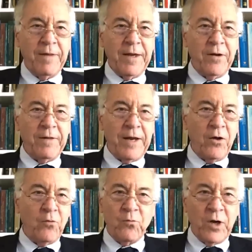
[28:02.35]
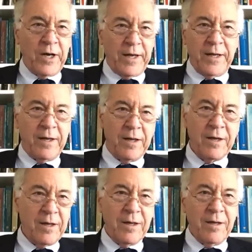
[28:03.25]
They don't really,
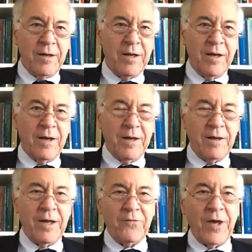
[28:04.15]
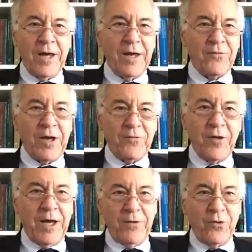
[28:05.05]
as I
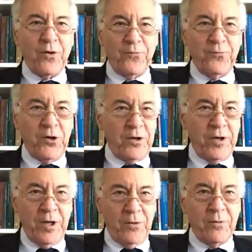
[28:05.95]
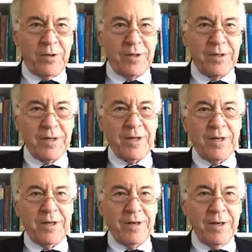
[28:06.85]
say, they're a footnote,
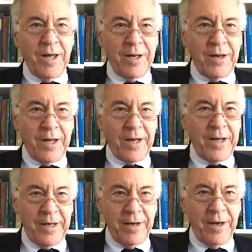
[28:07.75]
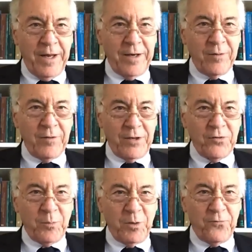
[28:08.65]
not a headline. They
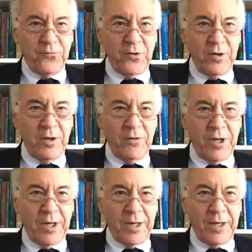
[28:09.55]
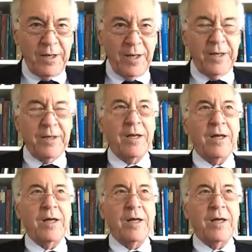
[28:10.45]
should be a footnote, not a headline.